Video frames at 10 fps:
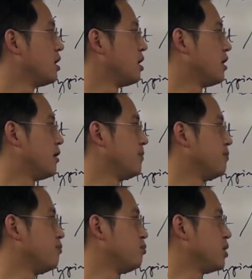
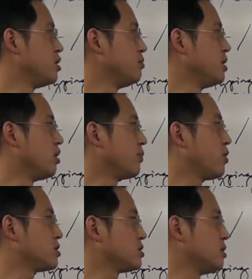But you'd be
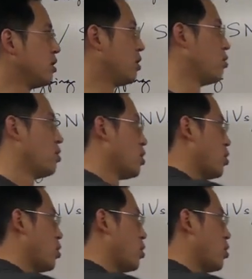hard-pressed to know